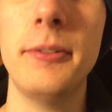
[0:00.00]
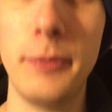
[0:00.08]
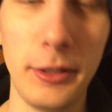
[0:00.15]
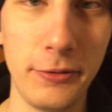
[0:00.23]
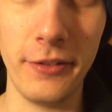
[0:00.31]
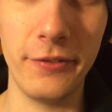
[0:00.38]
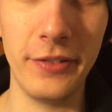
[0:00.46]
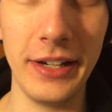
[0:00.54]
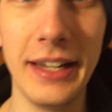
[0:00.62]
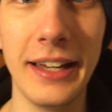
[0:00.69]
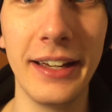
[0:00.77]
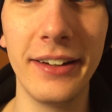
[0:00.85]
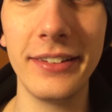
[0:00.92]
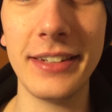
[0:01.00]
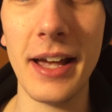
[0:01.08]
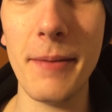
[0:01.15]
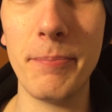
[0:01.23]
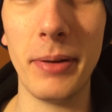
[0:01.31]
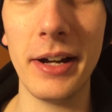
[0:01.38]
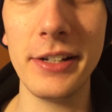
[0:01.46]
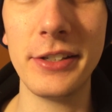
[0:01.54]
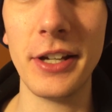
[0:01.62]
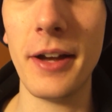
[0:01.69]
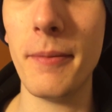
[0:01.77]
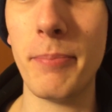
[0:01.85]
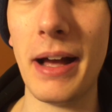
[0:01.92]
Which reveals a bunch
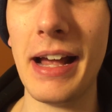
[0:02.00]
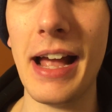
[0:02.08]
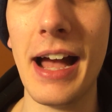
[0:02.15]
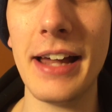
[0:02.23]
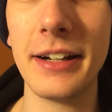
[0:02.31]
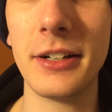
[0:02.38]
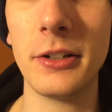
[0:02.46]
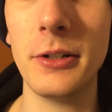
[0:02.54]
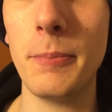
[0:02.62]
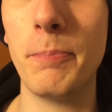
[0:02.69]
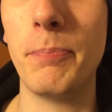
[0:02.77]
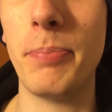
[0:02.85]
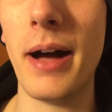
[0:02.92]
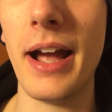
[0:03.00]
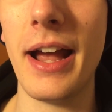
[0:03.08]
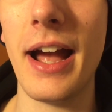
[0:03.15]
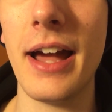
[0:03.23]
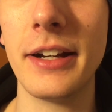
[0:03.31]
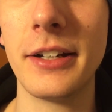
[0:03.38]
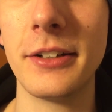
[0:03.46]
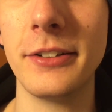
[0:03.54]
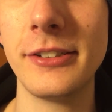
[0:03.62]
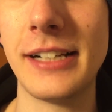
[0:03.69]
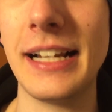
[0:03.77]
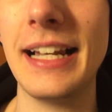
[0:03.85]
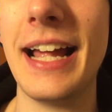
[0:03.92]
of bionicle,
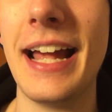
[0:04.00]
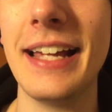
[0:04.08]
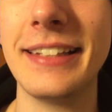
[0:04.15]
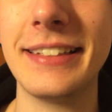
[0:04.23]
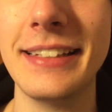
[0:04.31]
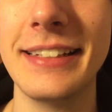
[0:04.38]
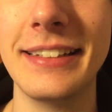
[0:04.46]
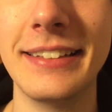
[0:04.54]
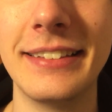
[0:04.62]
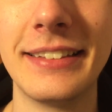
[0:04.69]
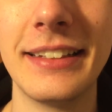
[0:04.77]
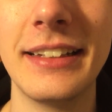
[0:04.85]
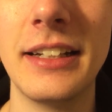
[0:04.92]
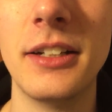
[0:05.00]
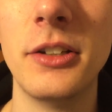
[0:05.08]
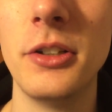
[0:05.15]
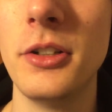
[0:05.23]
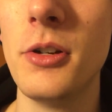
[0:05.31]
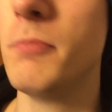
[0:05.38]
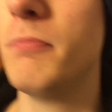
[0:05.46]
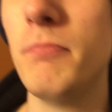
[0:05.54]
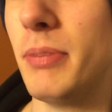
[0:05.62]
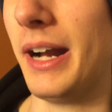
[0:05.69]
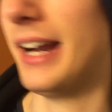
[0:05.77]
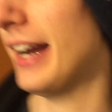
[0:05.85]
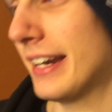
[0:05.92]
bionicle glasses.
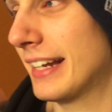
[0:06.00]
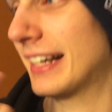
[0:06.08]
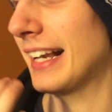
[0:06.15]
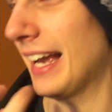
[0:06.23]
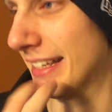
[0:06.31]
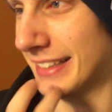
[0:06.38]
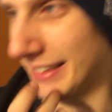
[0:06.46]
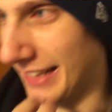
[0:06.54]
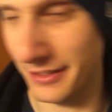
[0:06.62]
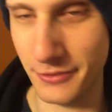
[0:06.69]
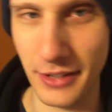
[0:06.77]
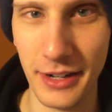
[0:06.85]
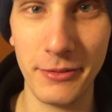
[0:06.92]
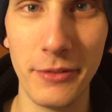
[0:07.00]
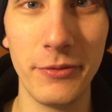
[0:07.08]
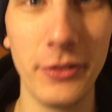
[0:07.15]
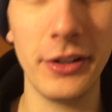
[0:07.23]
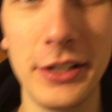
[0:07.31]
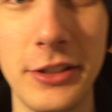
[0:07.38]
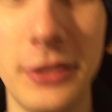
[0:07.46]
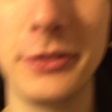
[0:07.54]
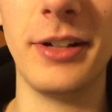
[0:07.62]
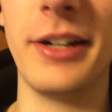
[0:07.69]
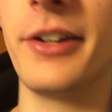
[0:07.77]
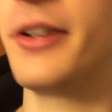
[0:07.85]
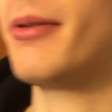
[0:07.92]
Bionic glasses, that's what I'm referring
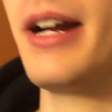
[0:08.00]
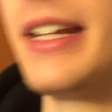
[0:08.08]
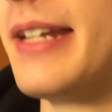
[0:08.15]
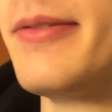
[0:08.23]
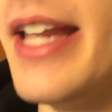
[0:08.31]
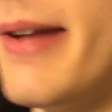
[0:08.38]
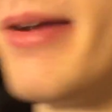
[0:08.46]
to. I don't know why I keep